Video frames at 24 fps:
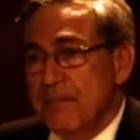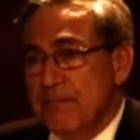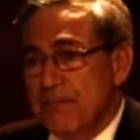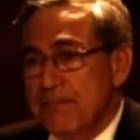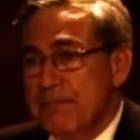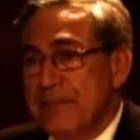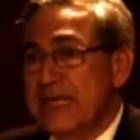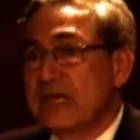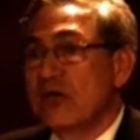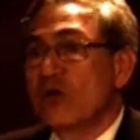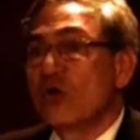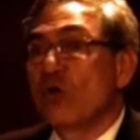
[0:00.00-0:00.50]

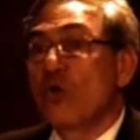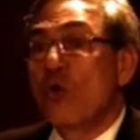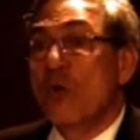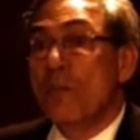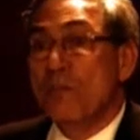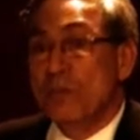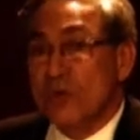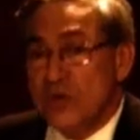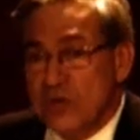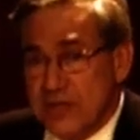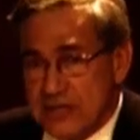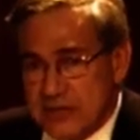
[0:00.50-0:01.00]
big
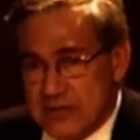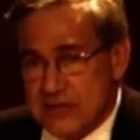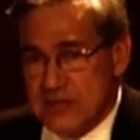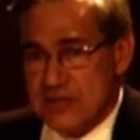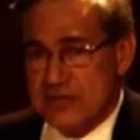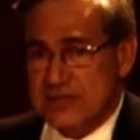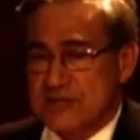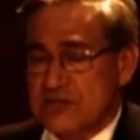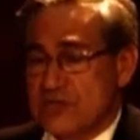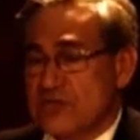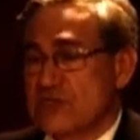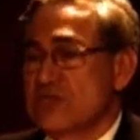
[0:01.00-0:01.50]

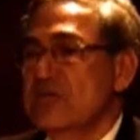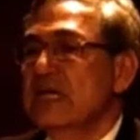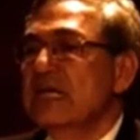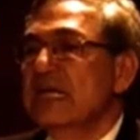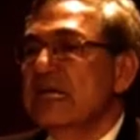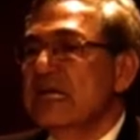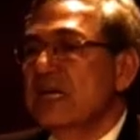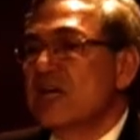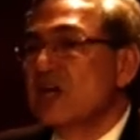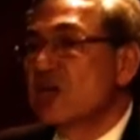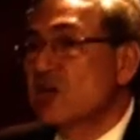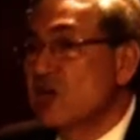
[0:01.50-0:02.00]
communities
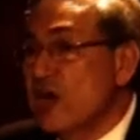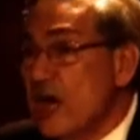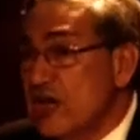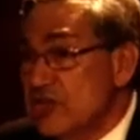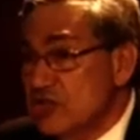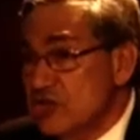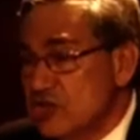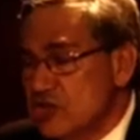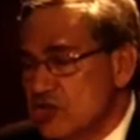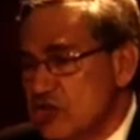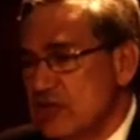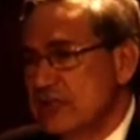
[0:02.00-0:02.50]

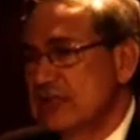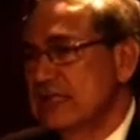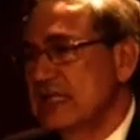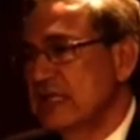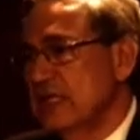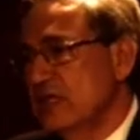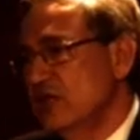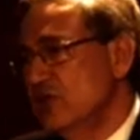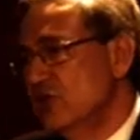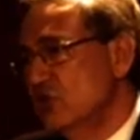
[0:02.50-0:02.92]
crush the